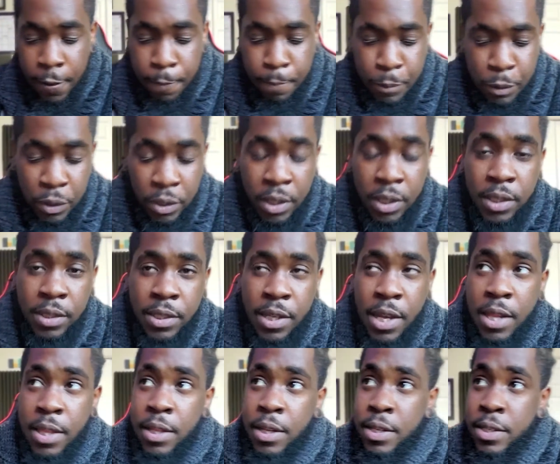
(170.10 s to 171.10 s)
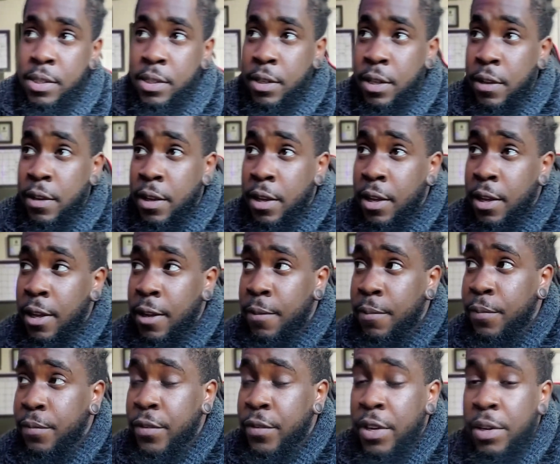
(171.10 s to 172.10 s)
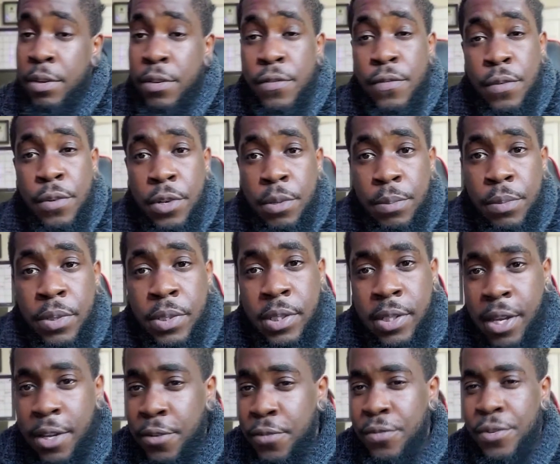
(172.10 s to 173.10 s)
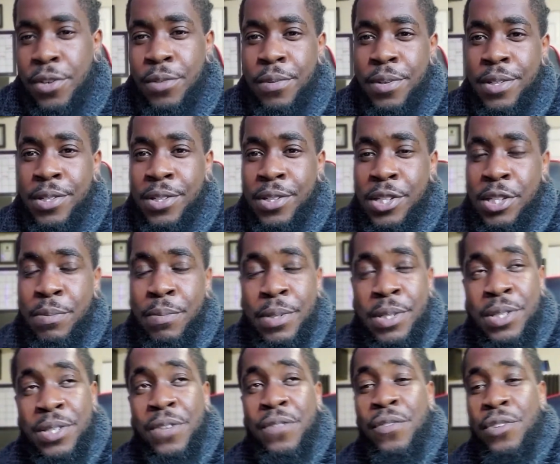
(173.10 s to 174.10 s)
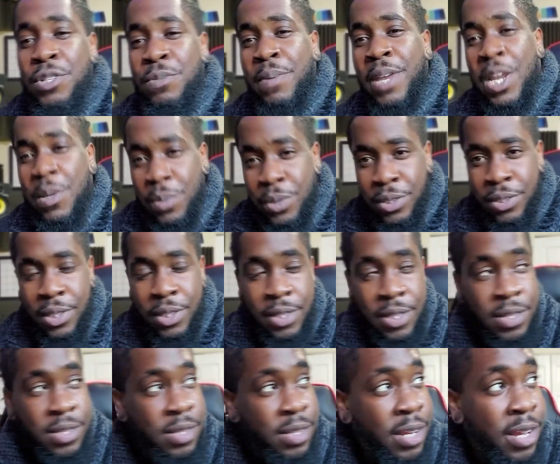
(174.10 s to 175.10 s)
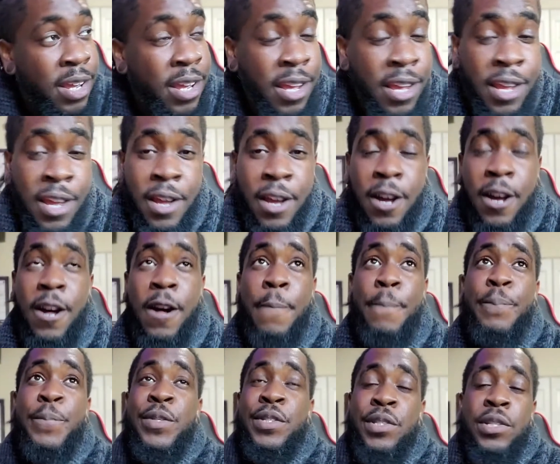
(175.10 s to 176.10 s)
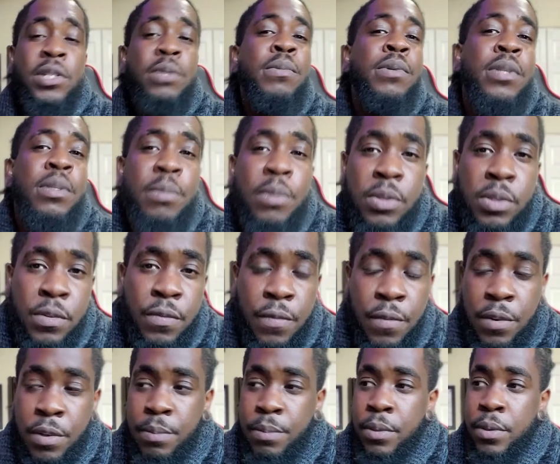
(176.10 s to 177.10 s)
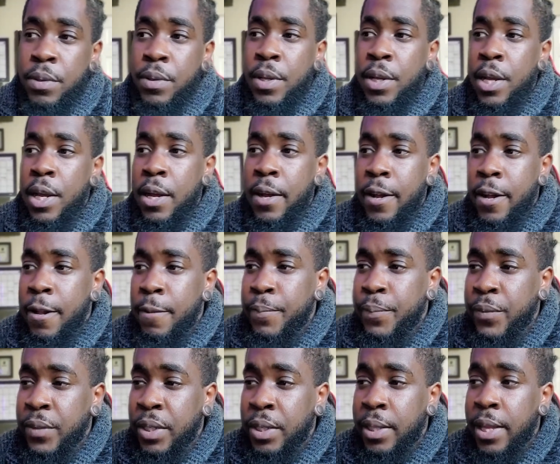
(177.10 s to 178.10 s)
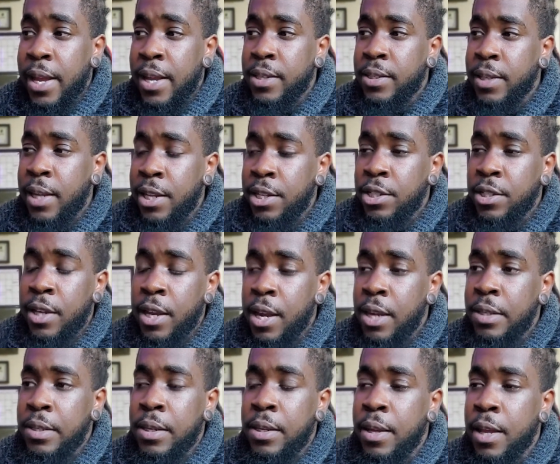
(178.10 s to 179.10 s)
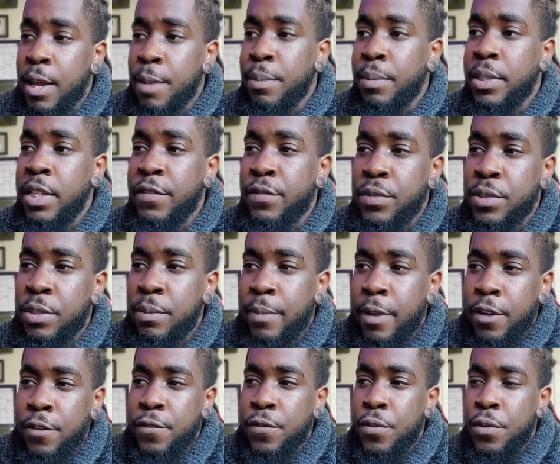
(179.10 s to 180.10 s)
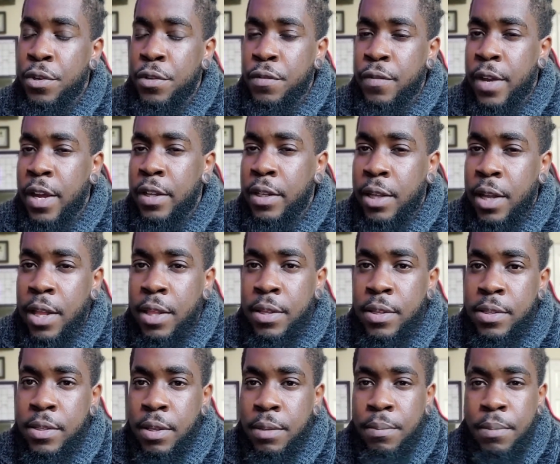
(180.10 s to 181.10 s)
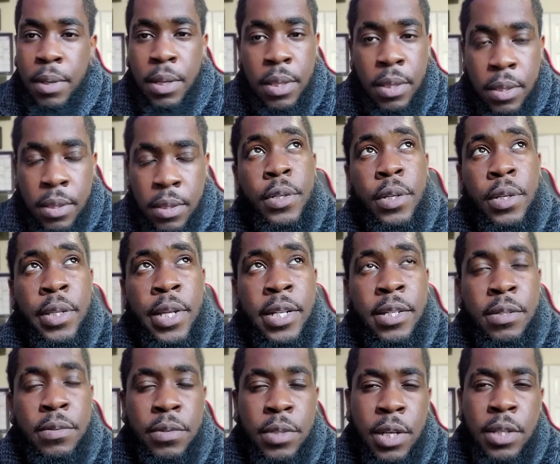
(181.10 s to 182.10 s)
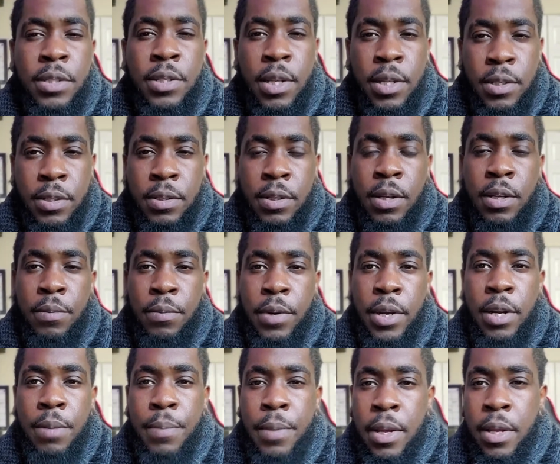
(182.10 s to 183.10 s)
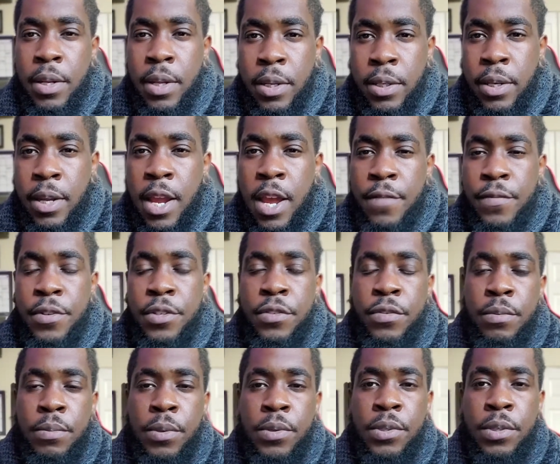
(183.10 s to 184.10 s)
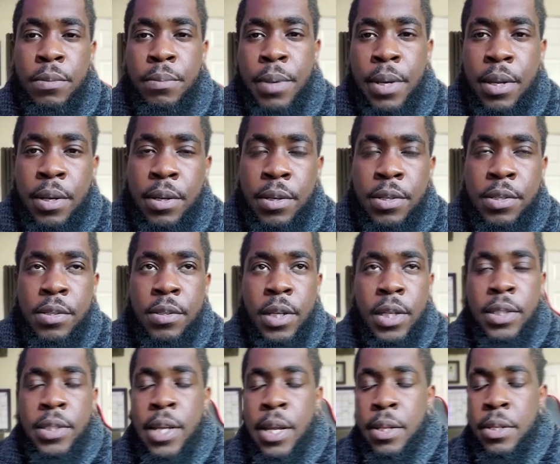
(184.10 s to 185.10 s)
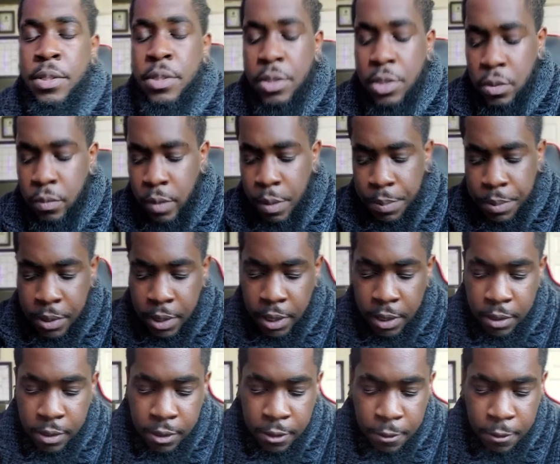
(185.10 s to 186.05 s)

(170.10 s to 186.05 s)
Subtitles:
So GigSalad is very affordable. It's not a free one, so this is the first paid one on the list. It's still one of the most affordable. Last I checked, I believe it was about $45 a month. That's right about on average for most competitors like talent search websites.